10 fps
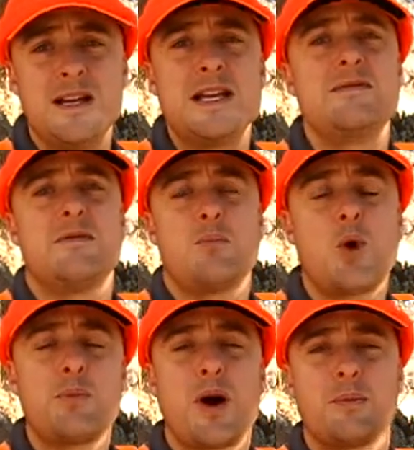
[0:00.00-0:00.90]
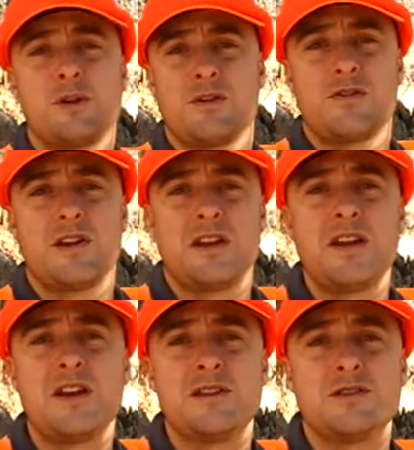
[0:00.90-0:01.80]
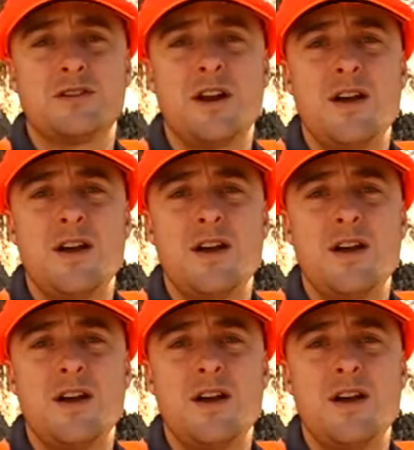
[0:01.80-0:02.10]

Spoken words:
even more popular than it is,